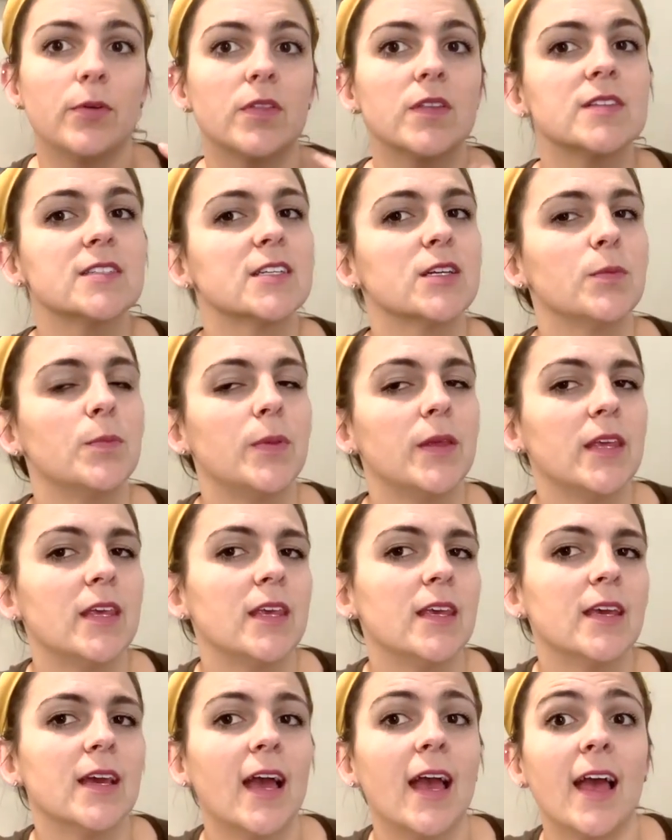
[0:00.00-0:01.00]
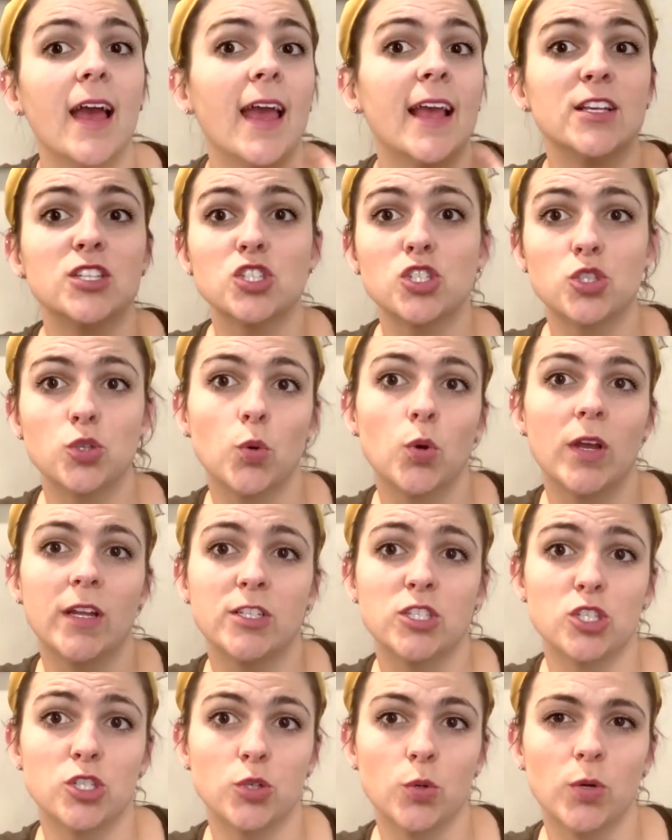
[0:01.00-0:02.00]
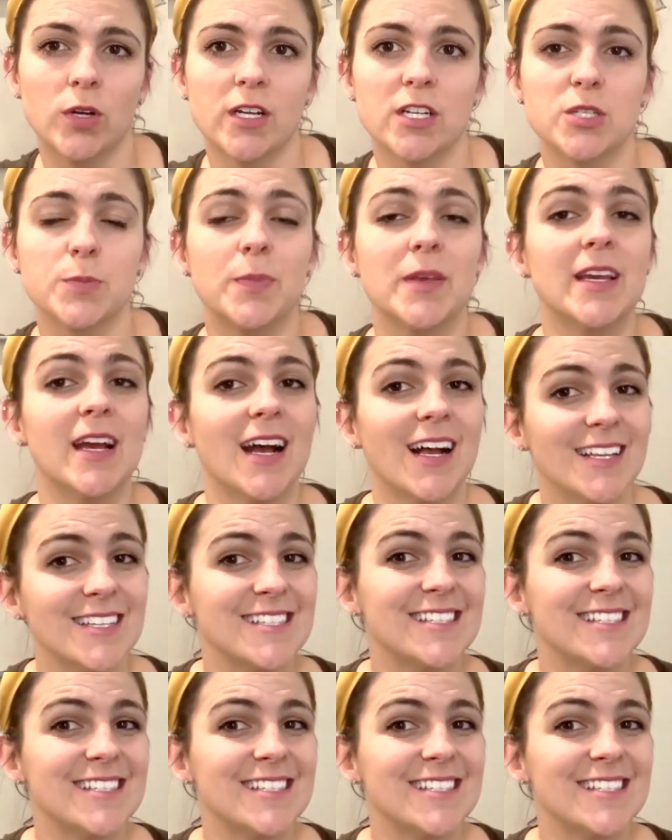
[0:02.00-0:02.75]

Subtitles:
This could be a in storage because